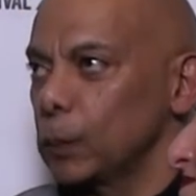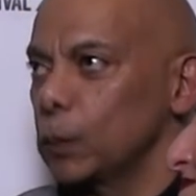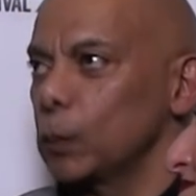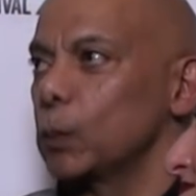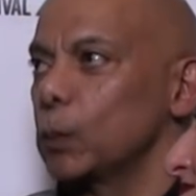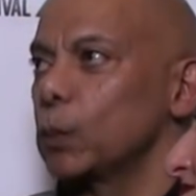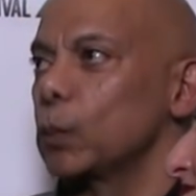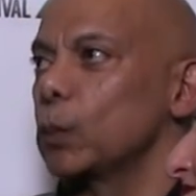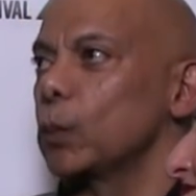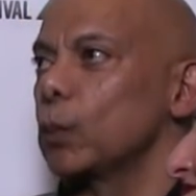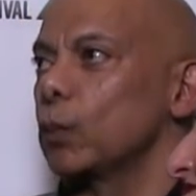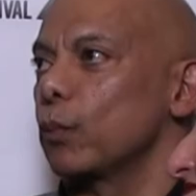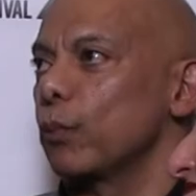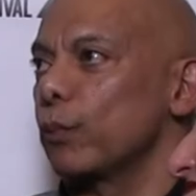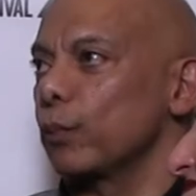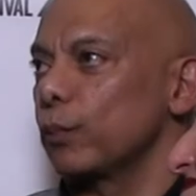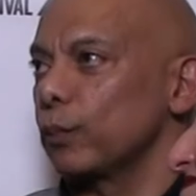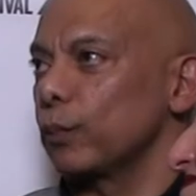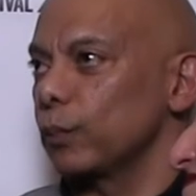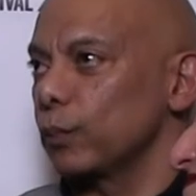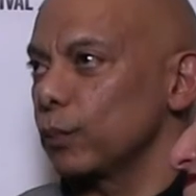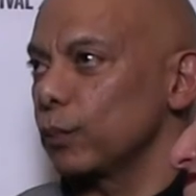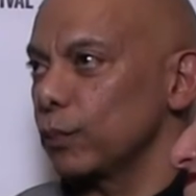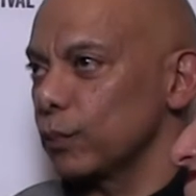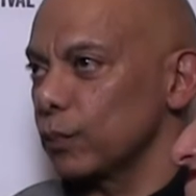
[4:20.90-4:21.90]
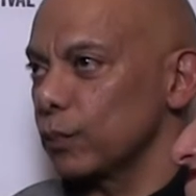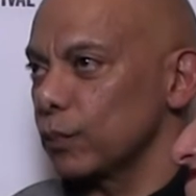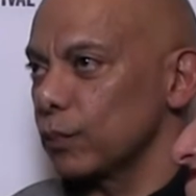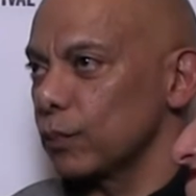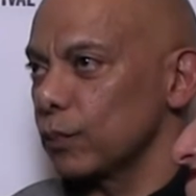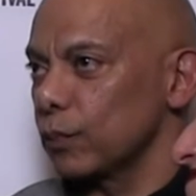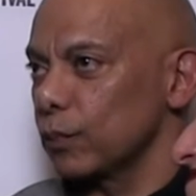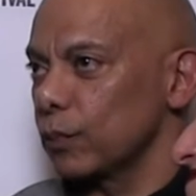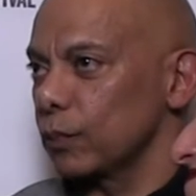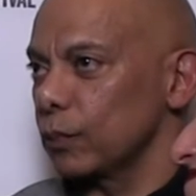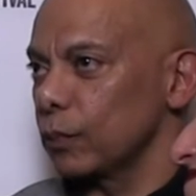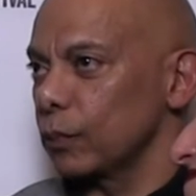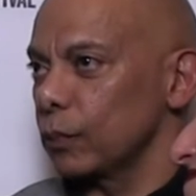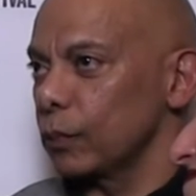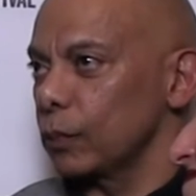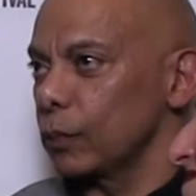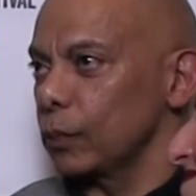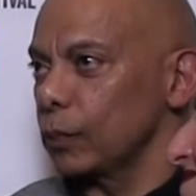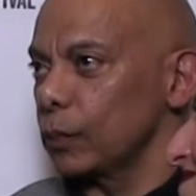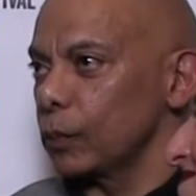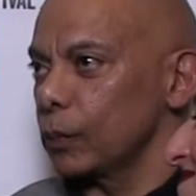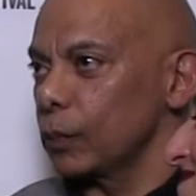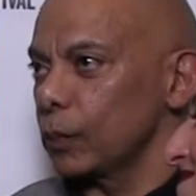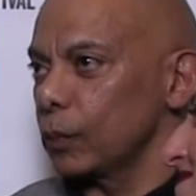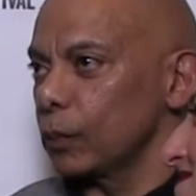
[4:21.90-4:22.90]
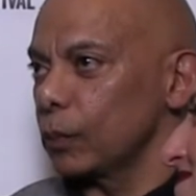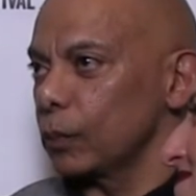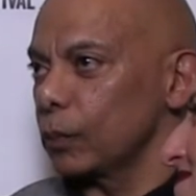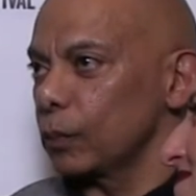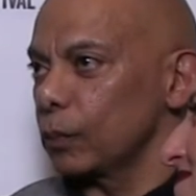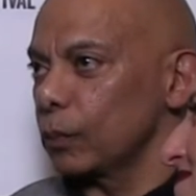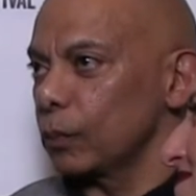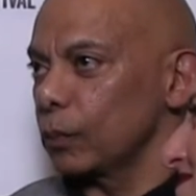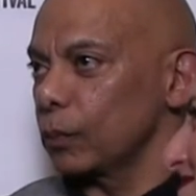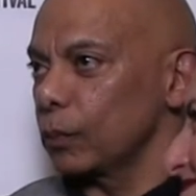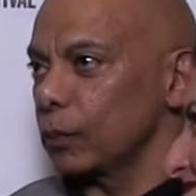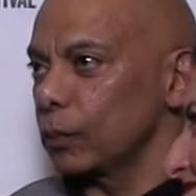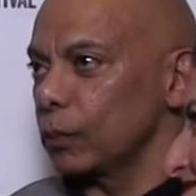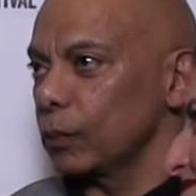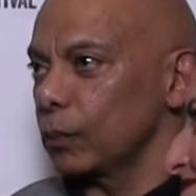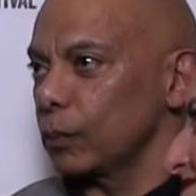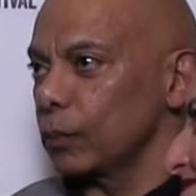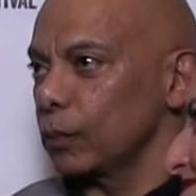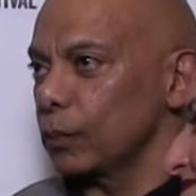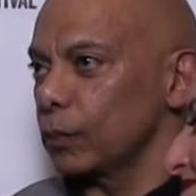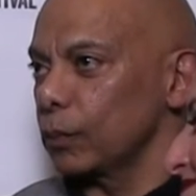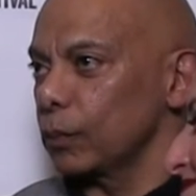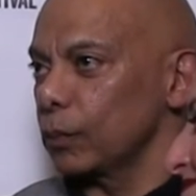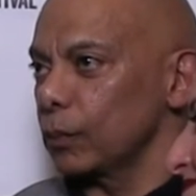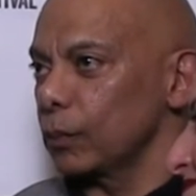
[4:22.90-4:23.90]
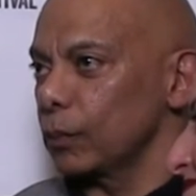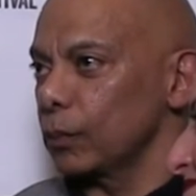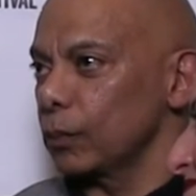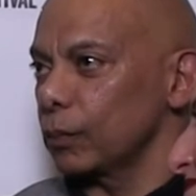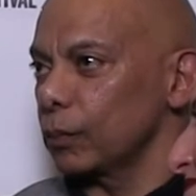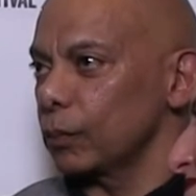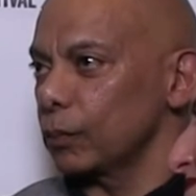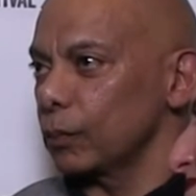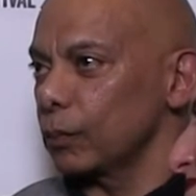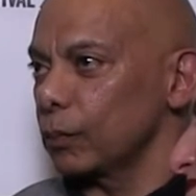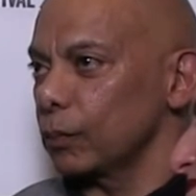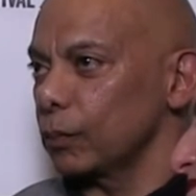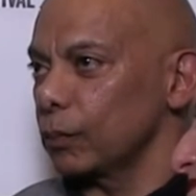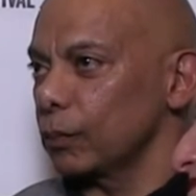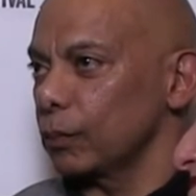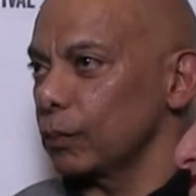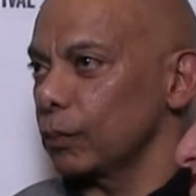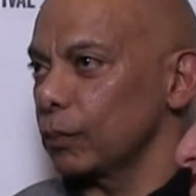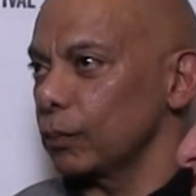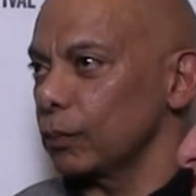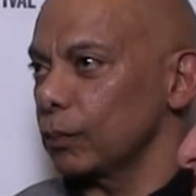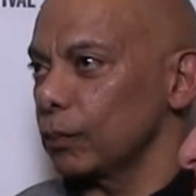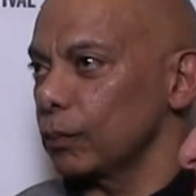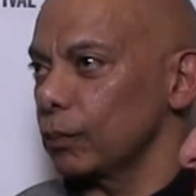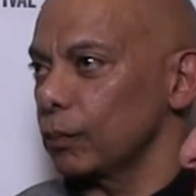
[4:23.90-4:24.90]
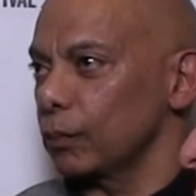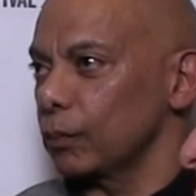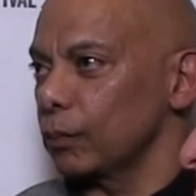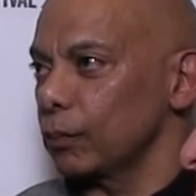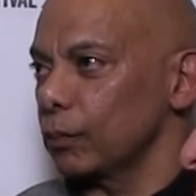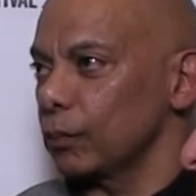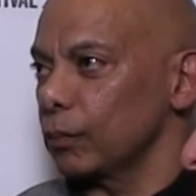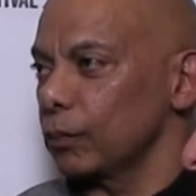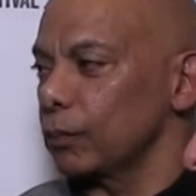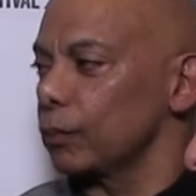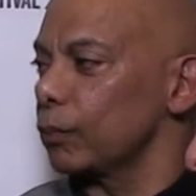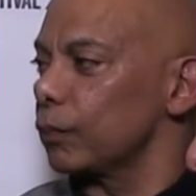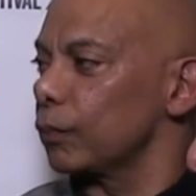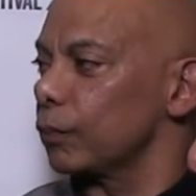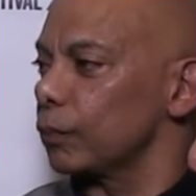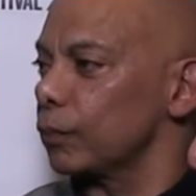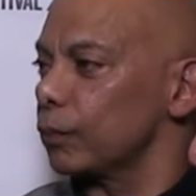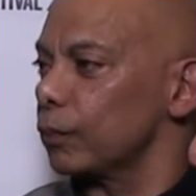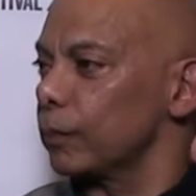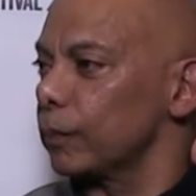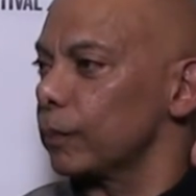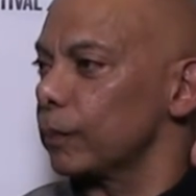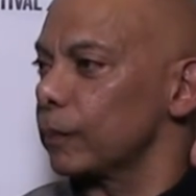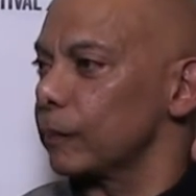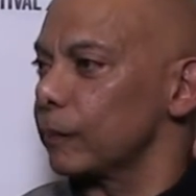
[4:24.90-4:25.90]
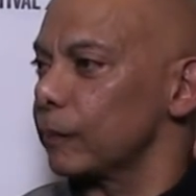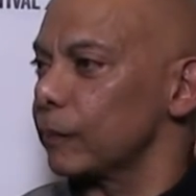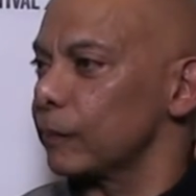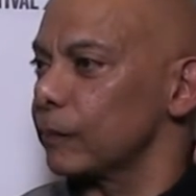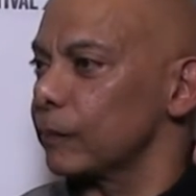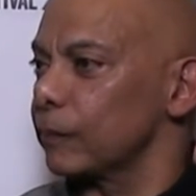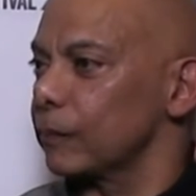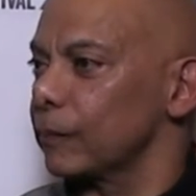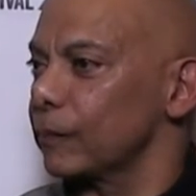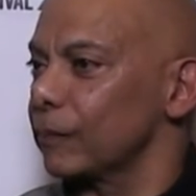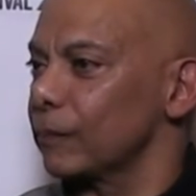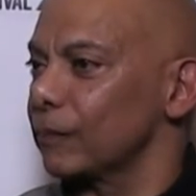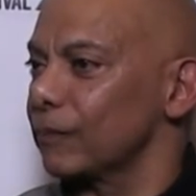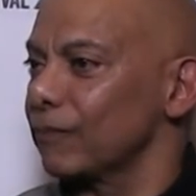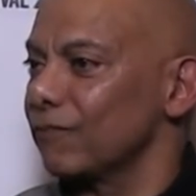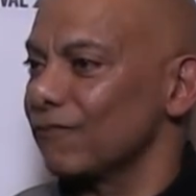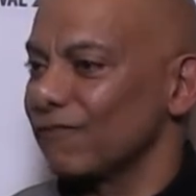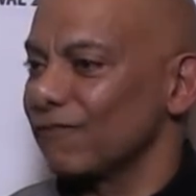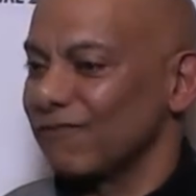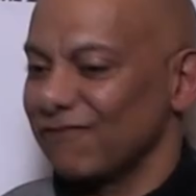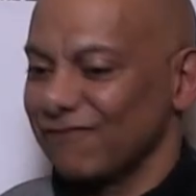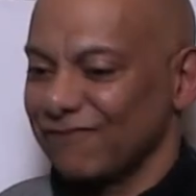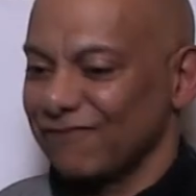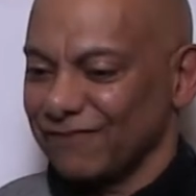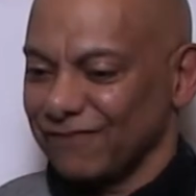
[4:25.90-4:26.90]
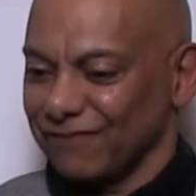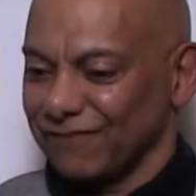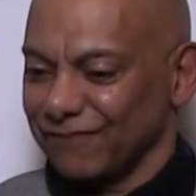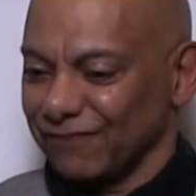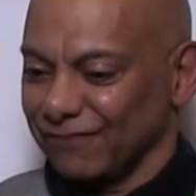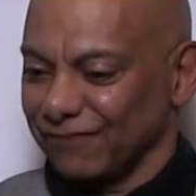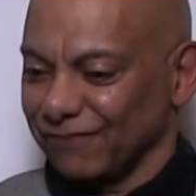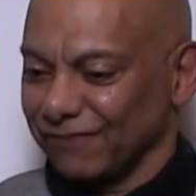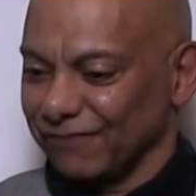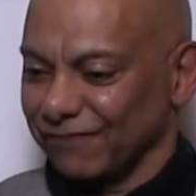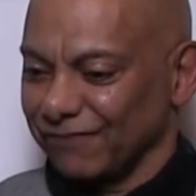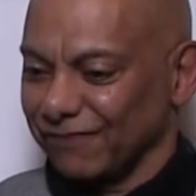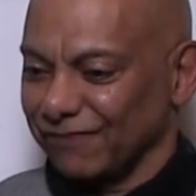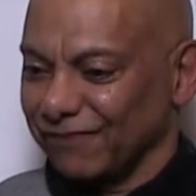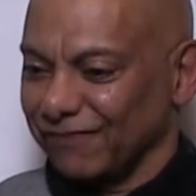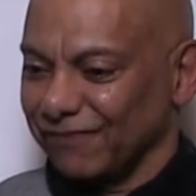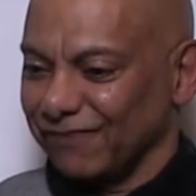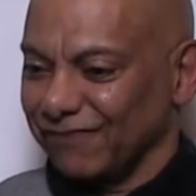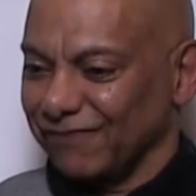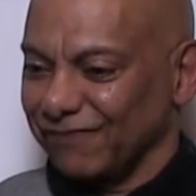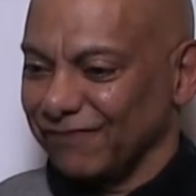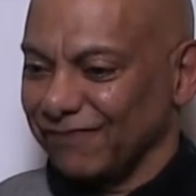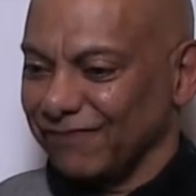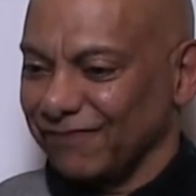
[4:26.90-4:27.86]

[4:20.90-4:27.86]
This person isn't speaking.